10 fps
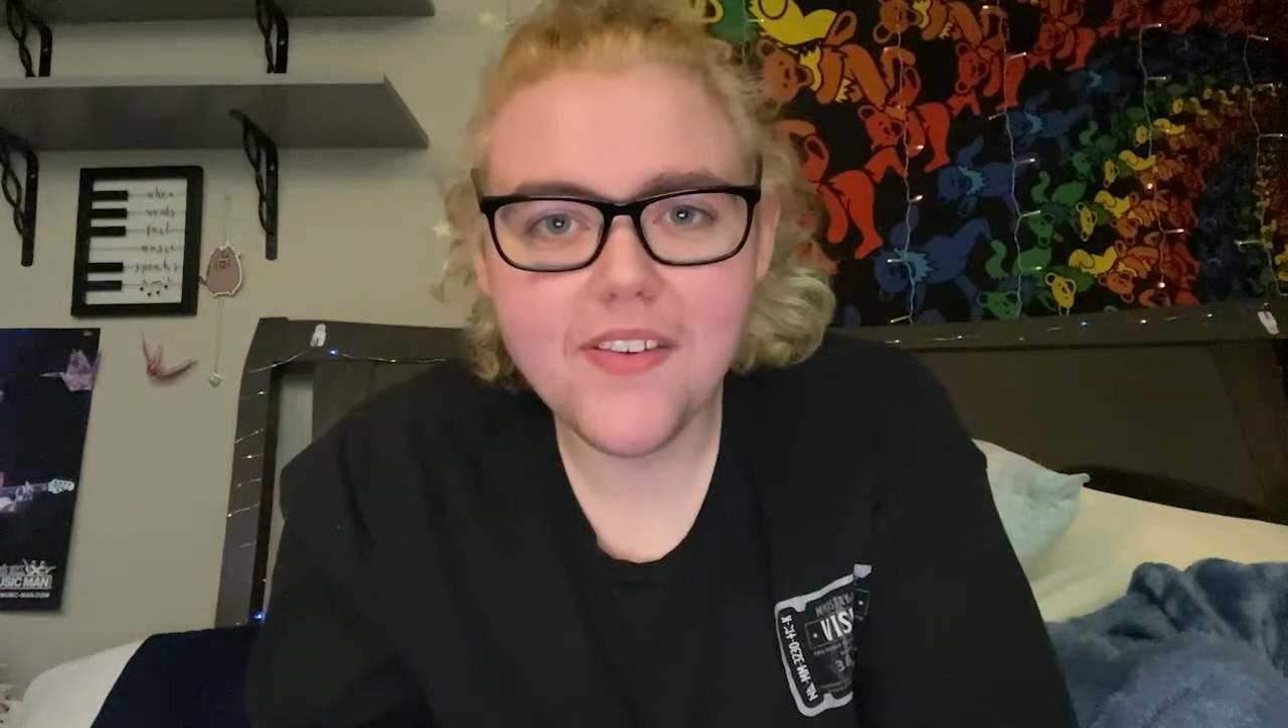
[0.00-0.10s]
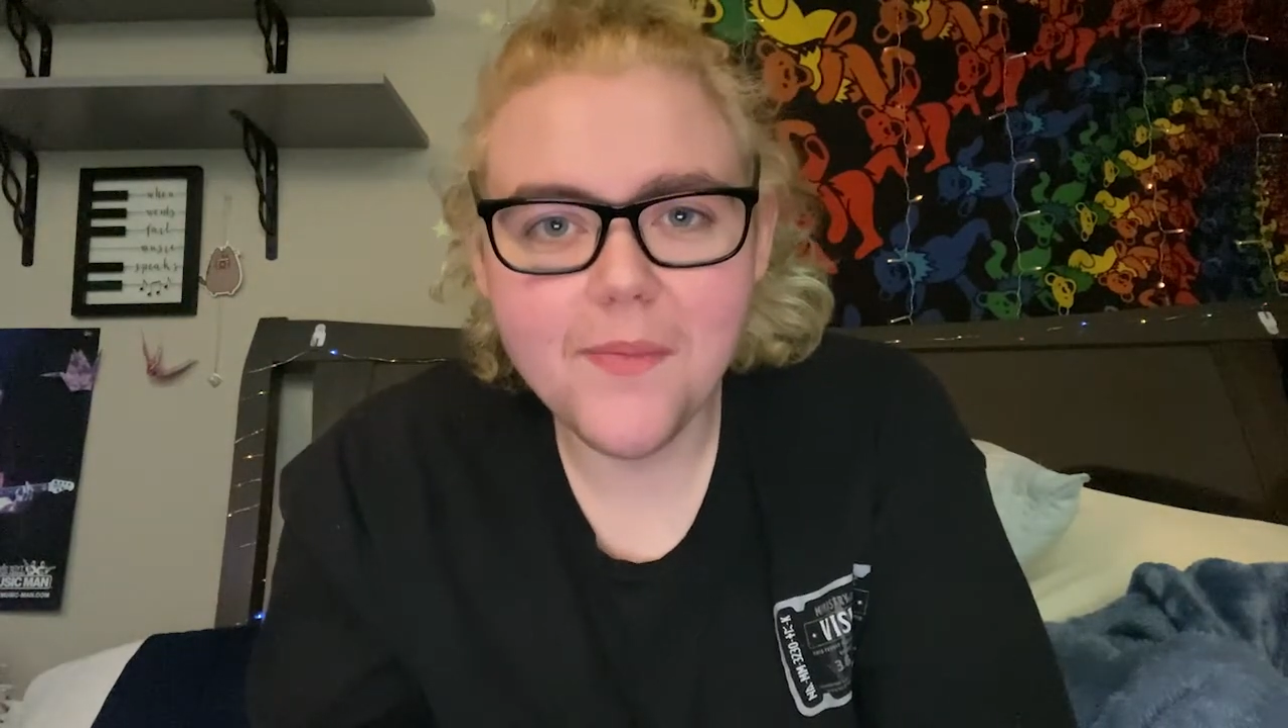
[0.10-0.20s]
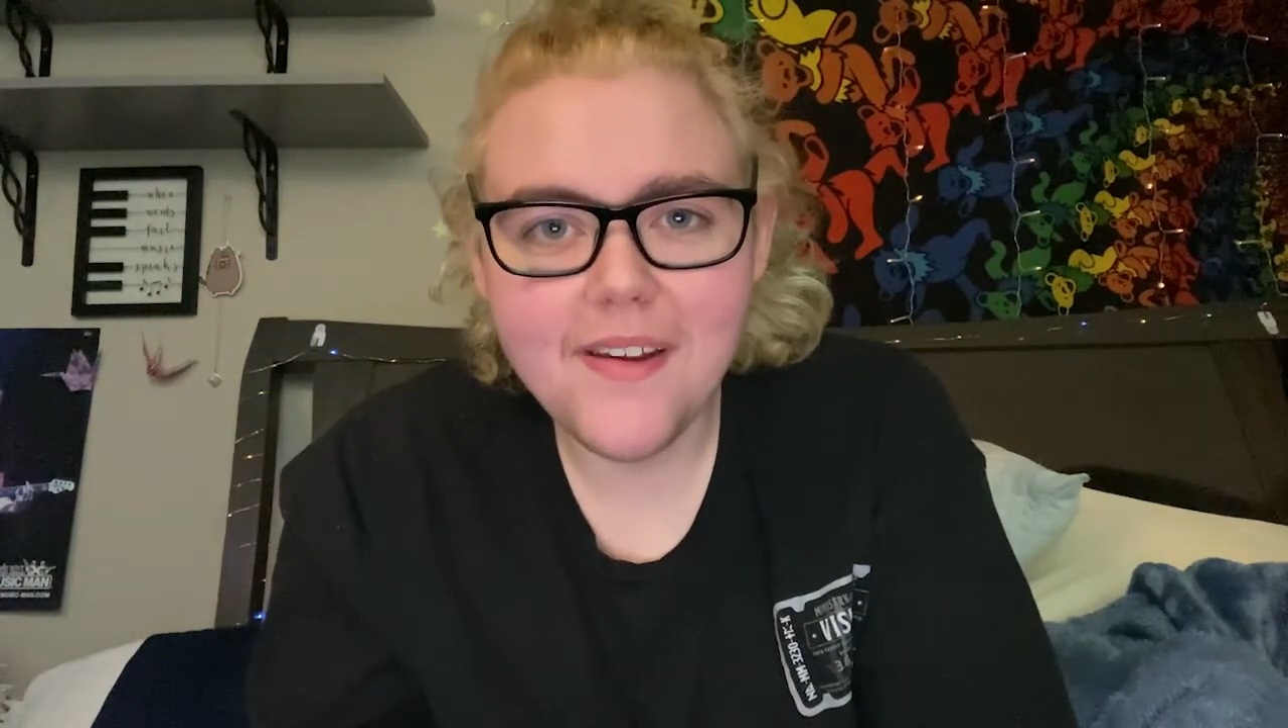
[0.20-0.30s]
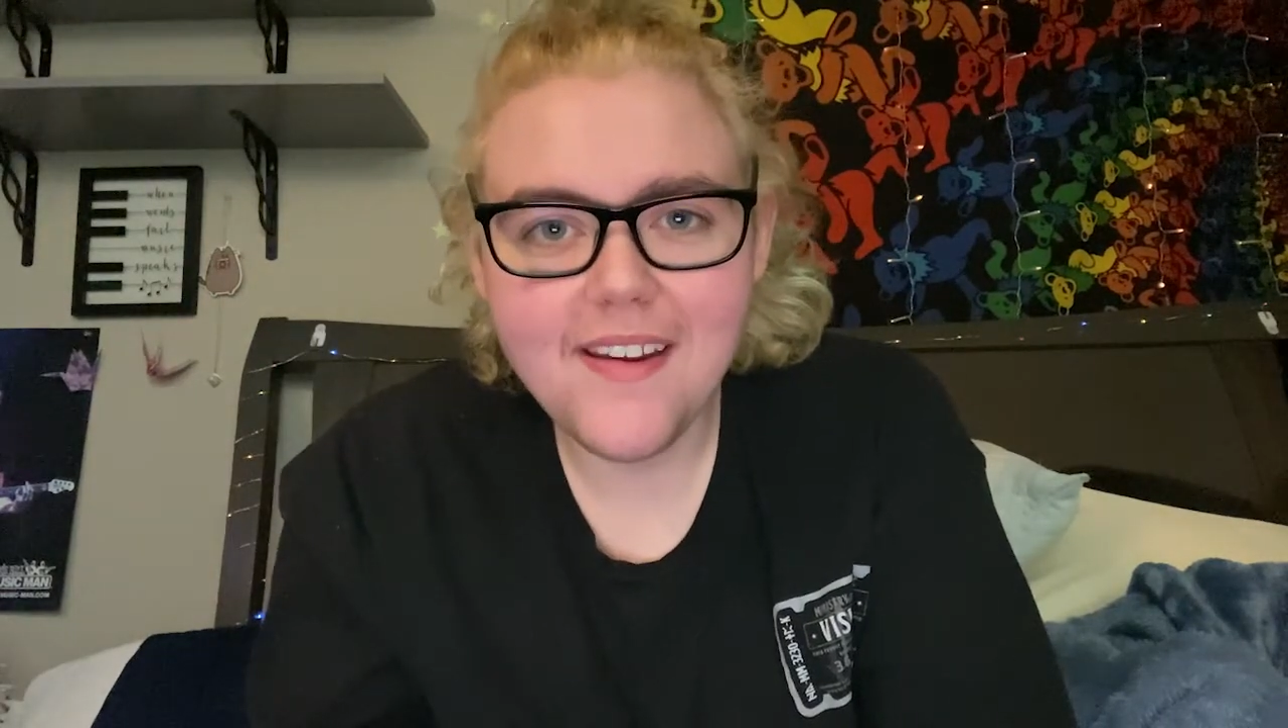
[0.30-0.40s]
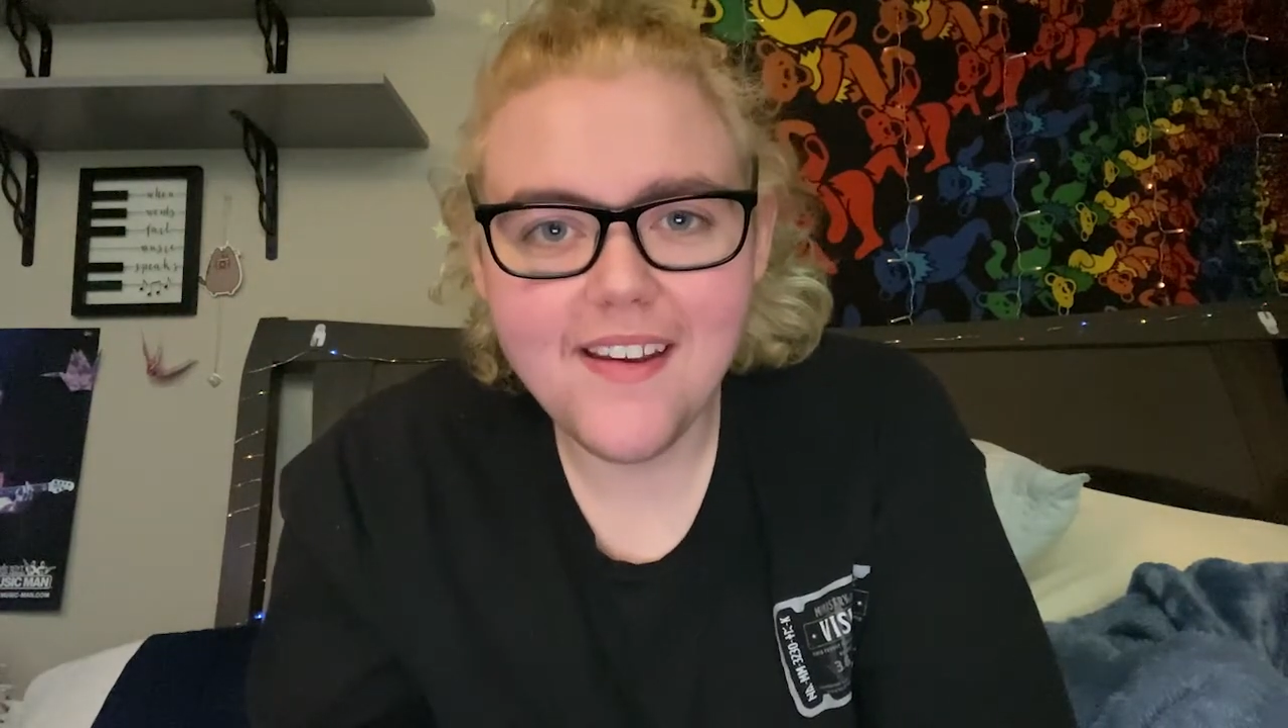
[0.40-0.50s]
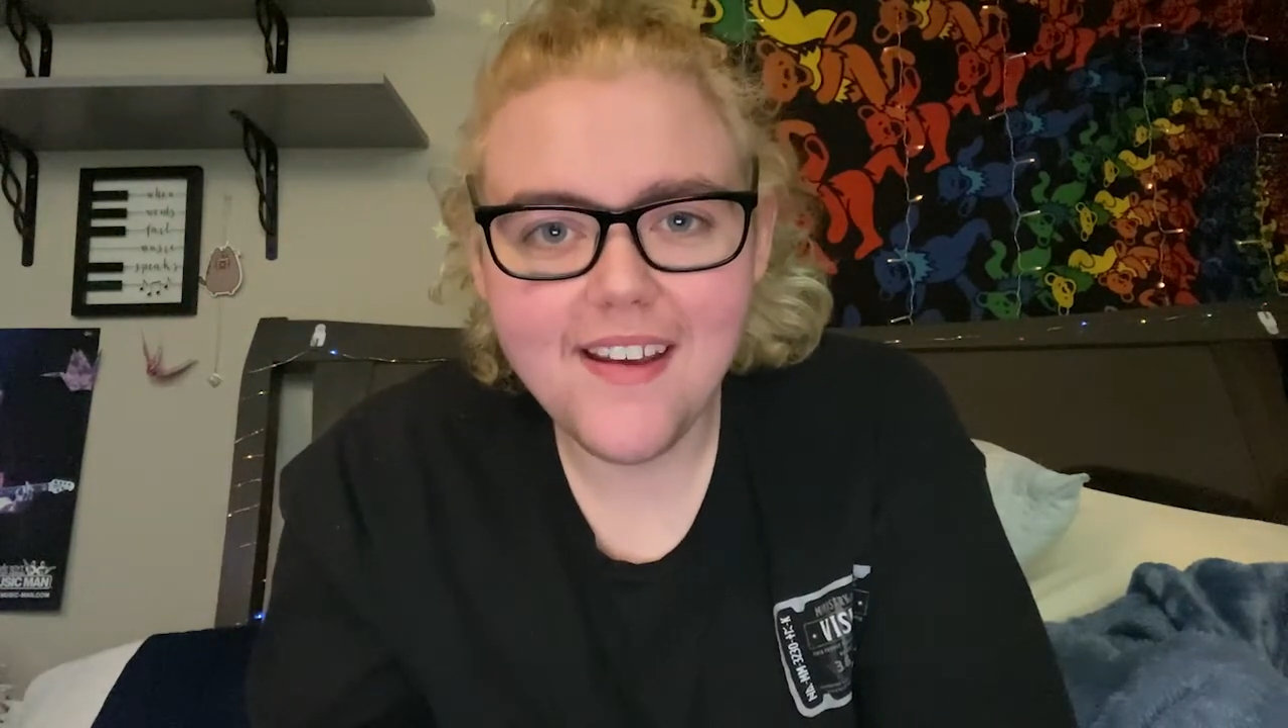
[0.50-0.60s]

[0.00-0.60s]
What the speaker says: to me.